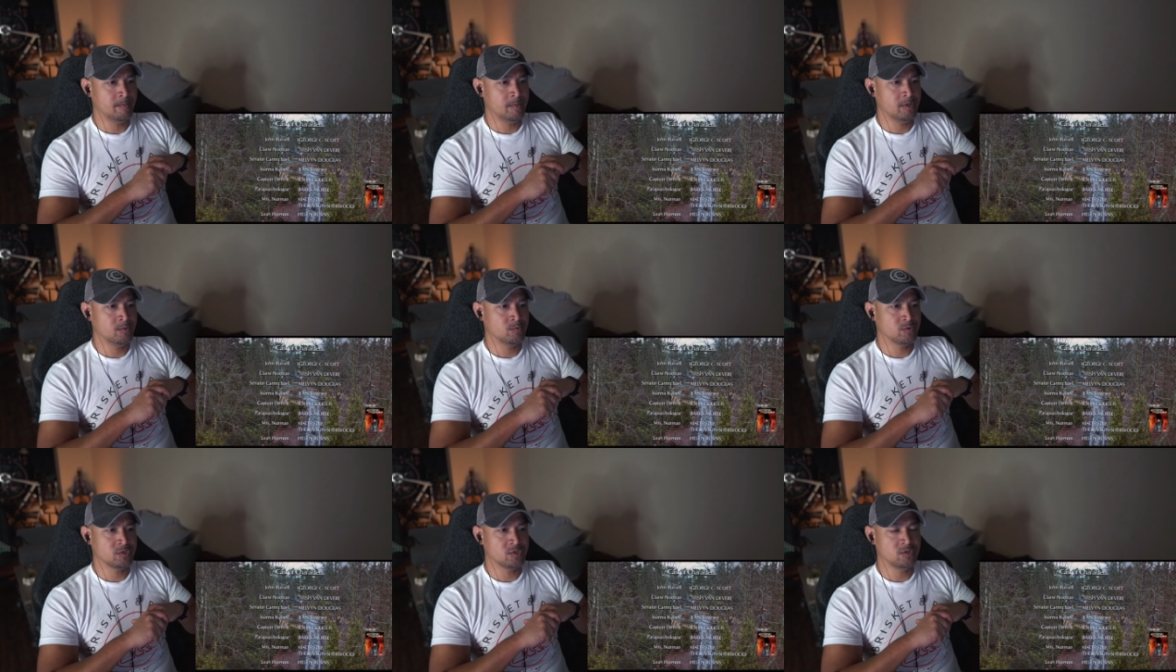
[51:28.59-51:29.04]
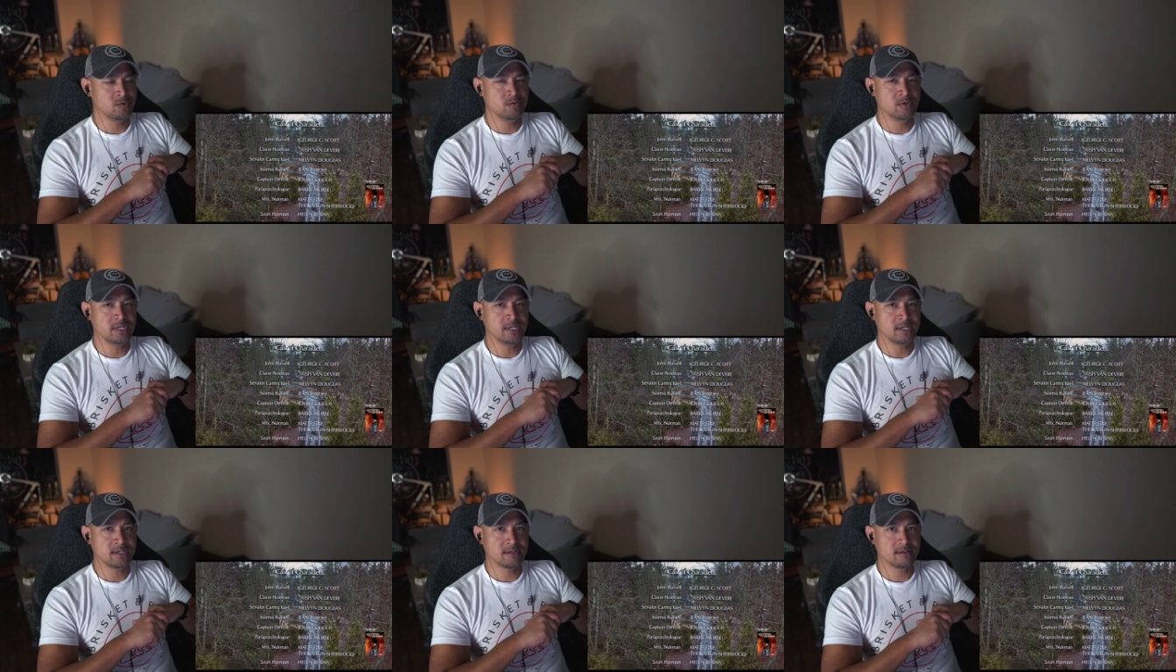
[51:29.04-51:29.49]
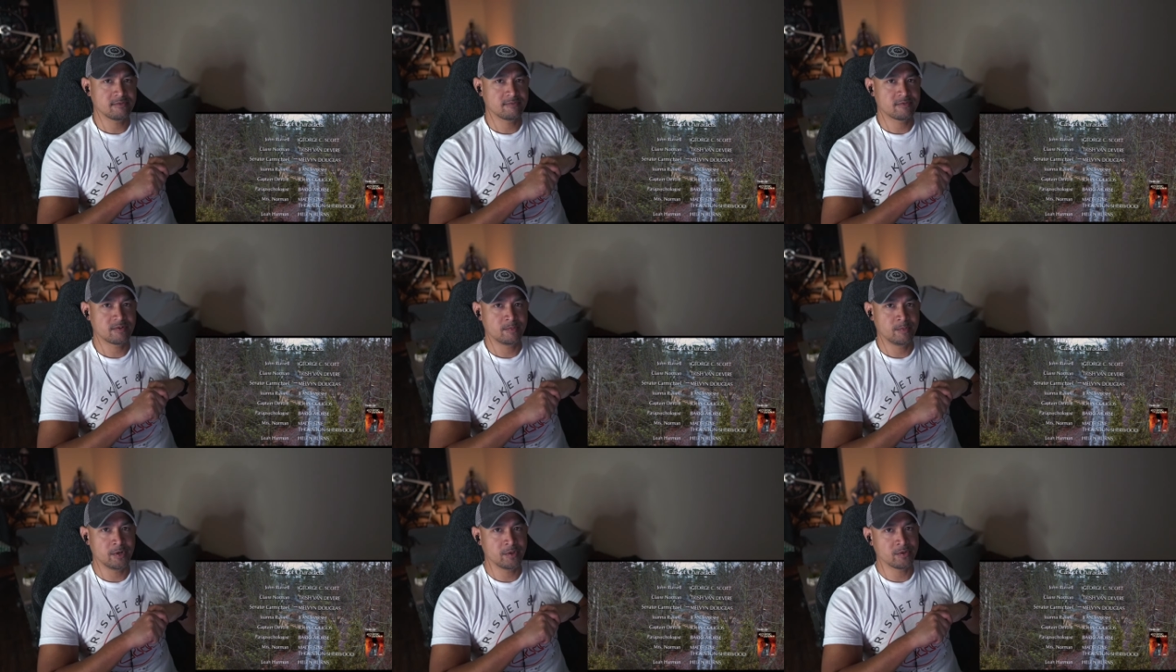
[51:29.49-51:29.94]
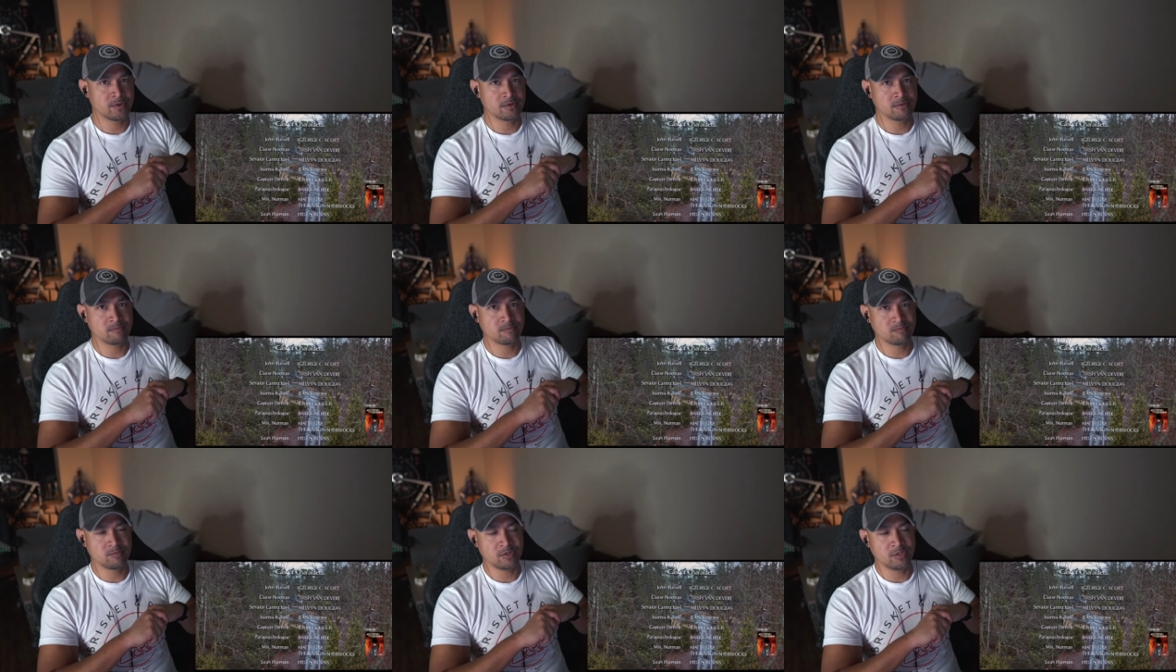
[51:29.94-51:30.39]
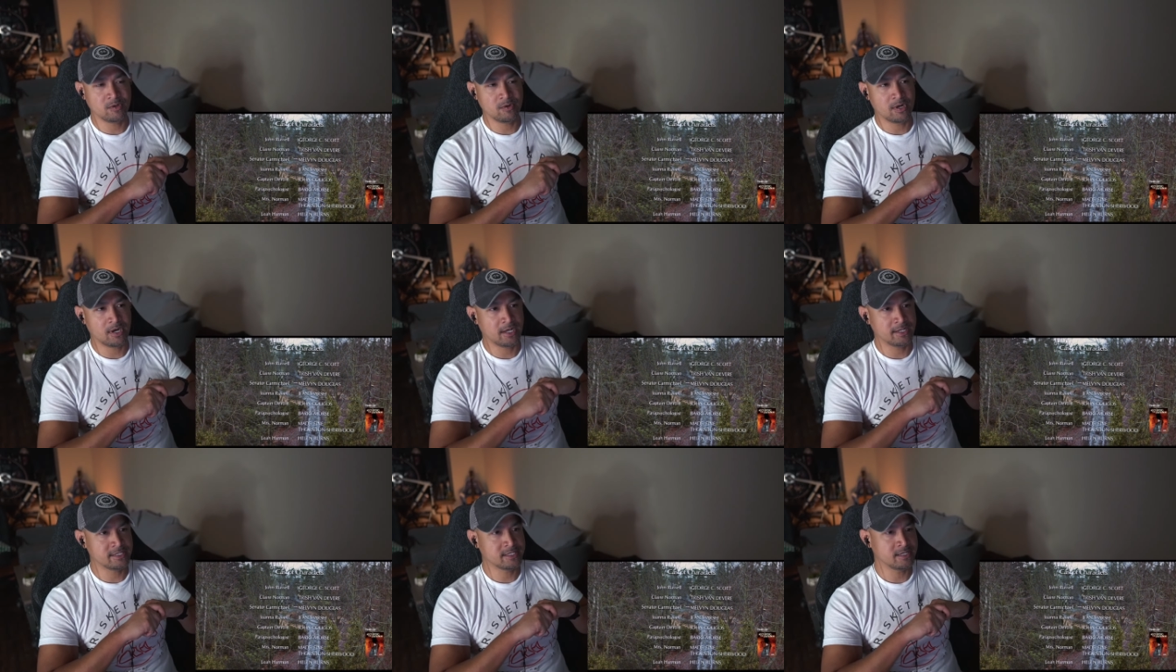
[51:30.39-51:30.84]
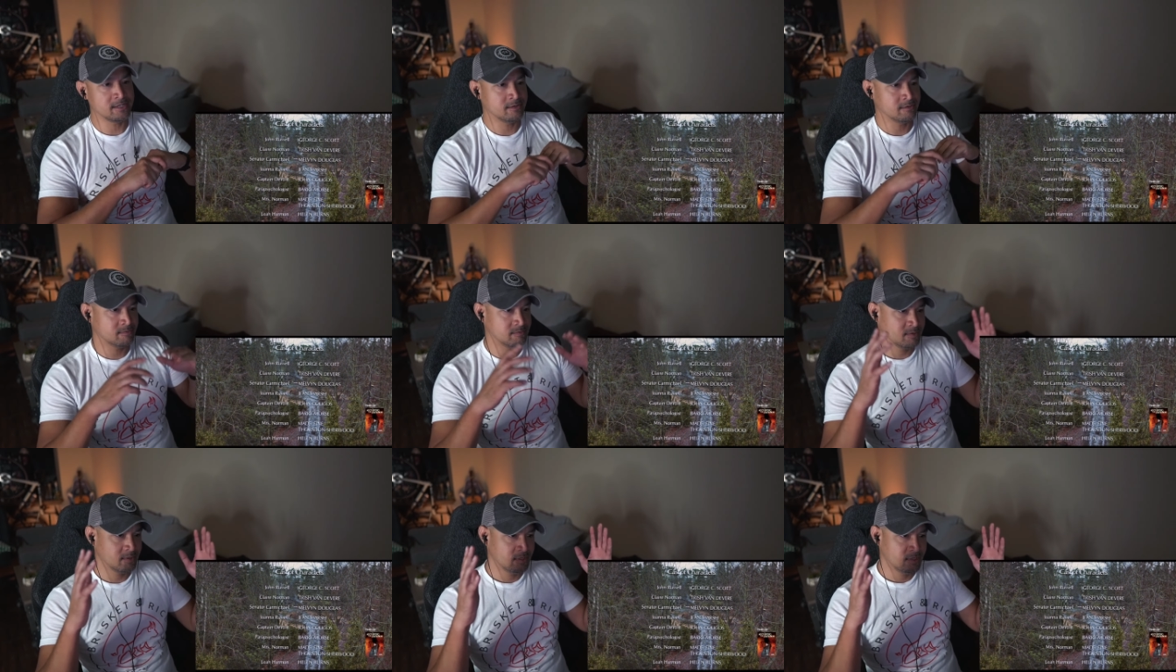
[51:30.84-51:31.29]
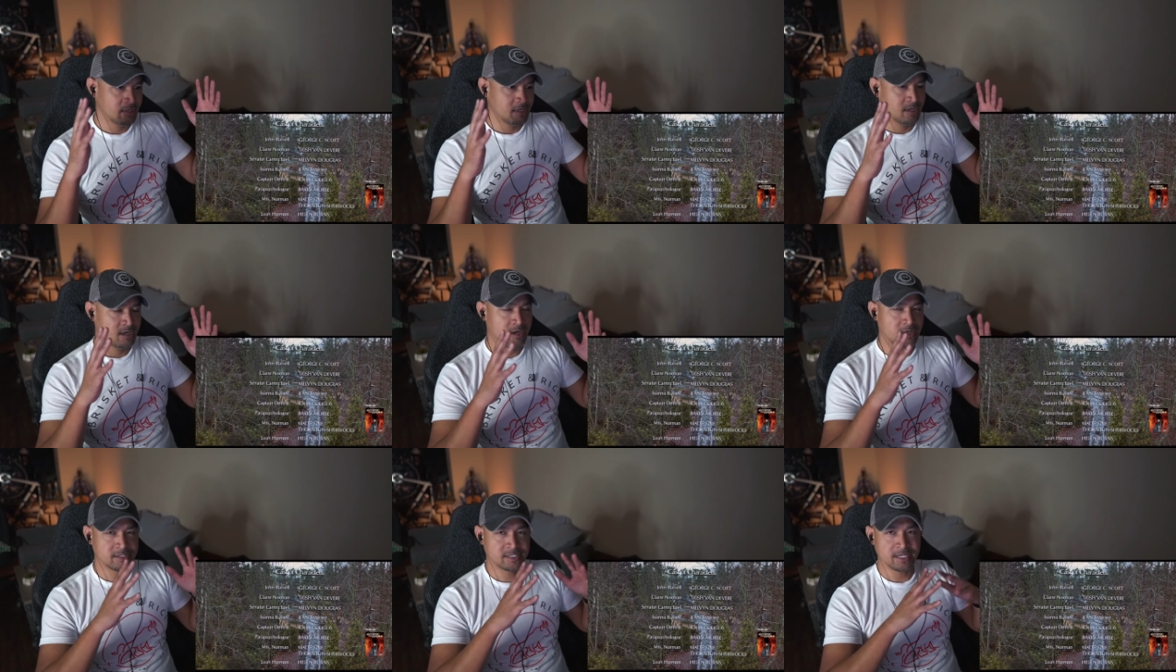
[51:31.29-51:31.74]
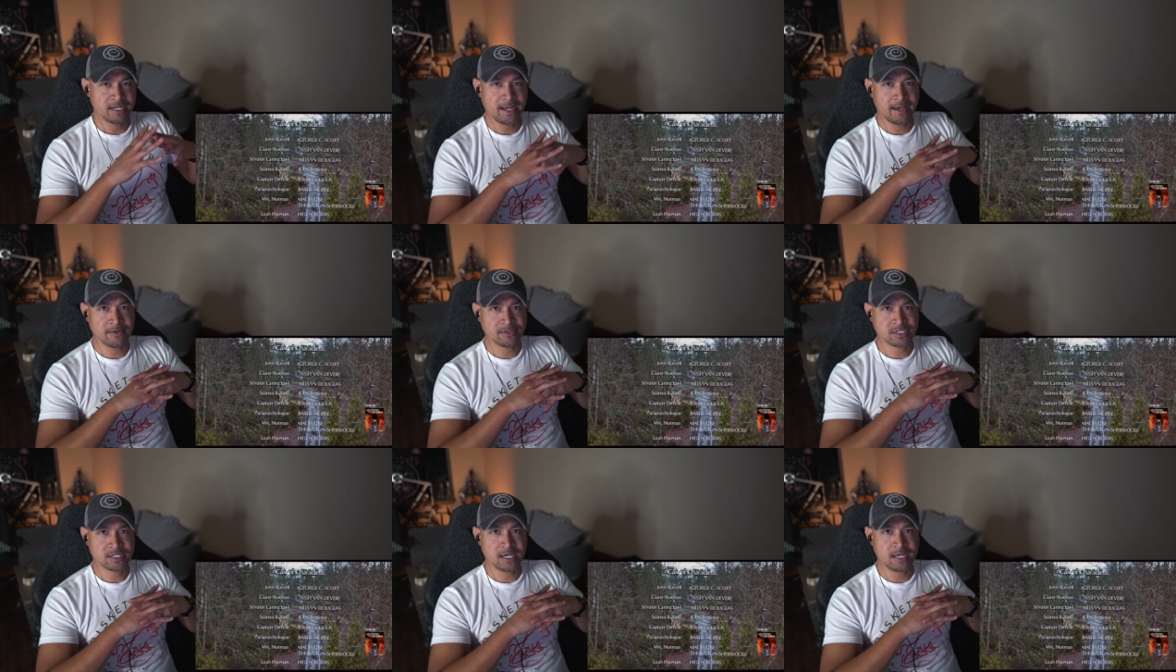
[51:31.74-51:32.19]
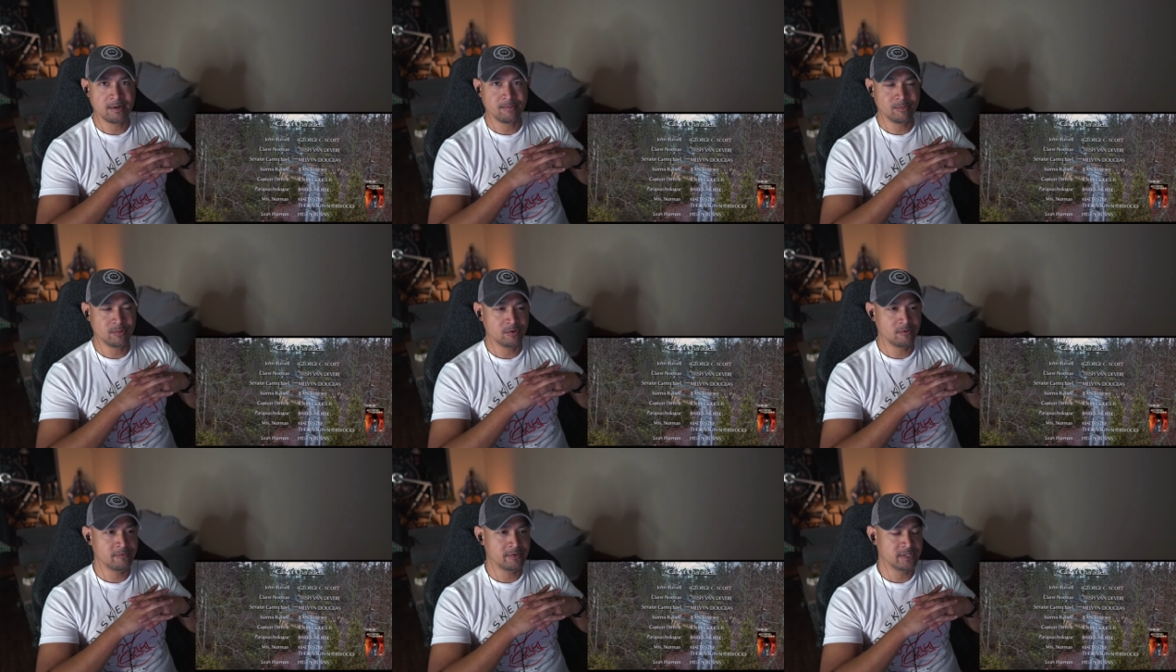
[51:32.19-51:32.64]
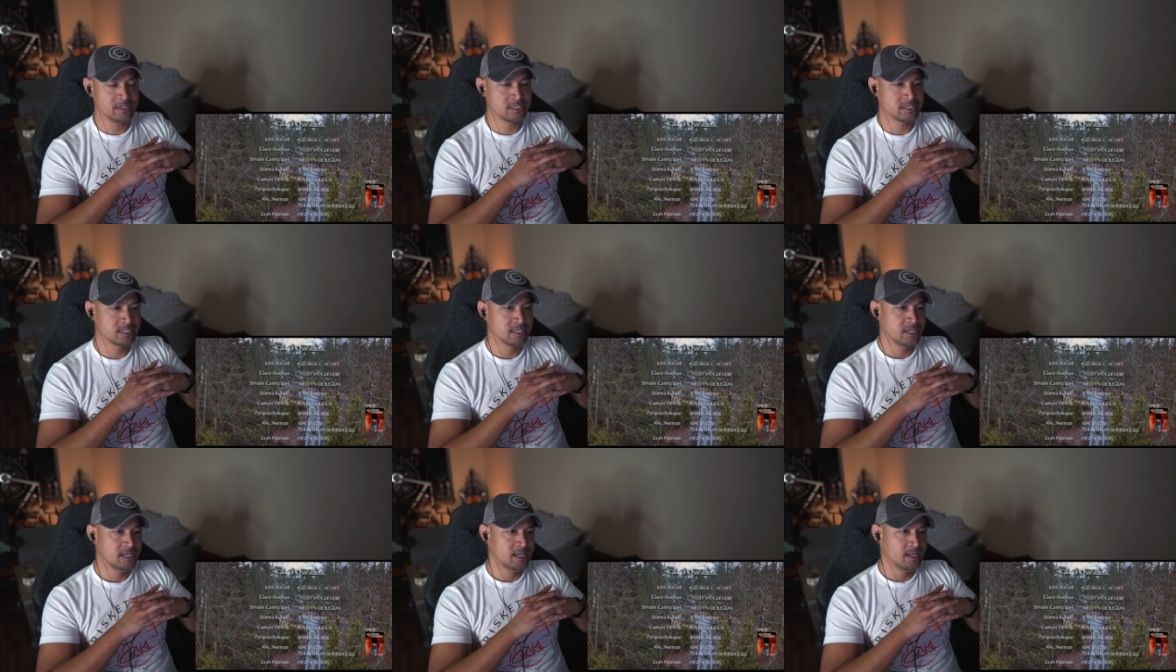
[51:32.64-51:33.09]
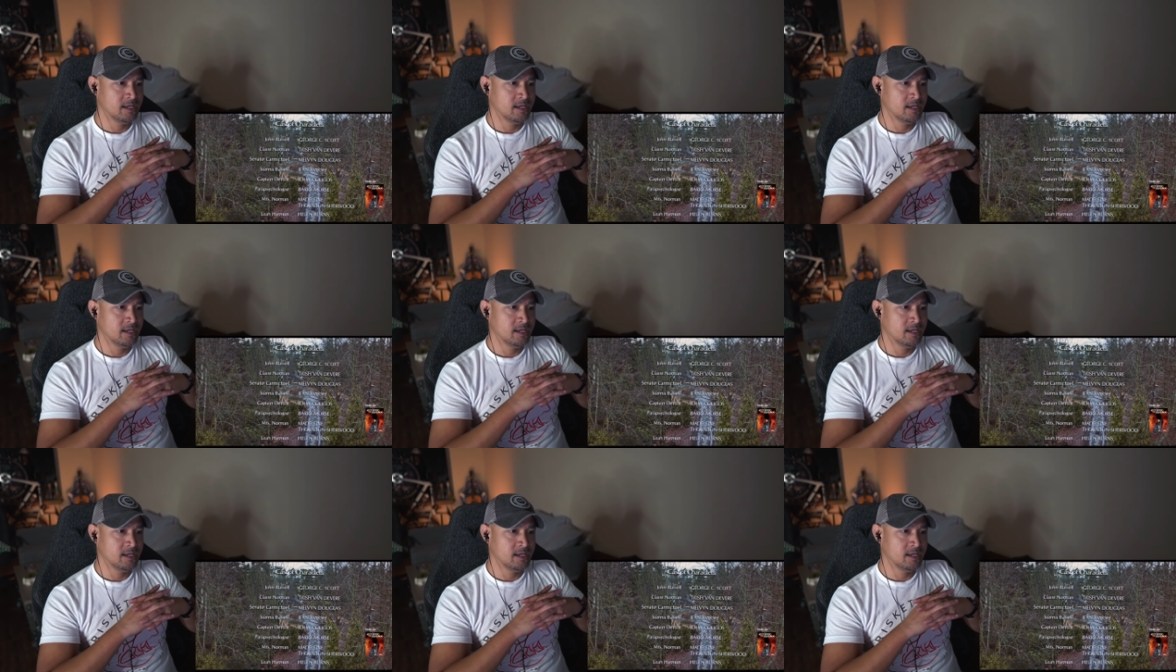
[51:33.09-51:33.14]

it was unique from other, you know, haunted house kind of movies.